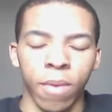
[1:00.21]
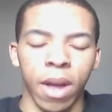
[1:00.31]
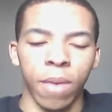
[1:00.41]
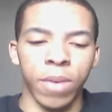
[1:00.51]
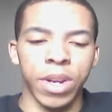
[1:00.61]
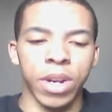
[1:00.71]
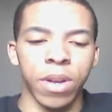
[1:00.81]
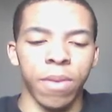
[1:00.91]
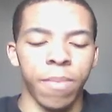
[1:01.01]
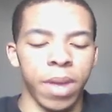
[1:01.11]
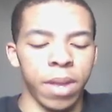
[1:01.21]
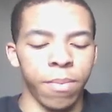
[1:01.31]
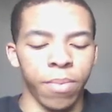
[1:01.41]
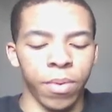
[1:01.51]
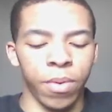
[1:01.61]
what I wish could have been
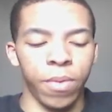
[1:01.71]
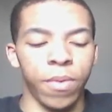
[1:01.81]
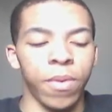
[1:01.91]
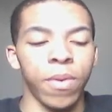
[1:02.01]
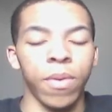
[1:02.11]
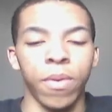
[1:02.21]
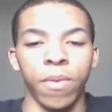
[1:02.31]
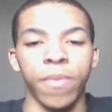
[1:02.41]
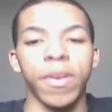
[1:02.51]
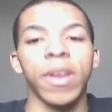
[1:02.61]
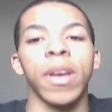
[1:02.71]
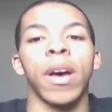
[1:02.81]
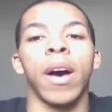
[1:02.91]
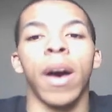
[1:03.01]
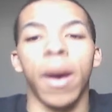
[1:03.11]
improved.
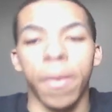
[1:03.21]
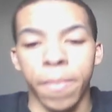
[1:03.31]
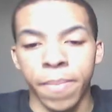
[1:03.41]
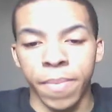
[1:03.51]
Um,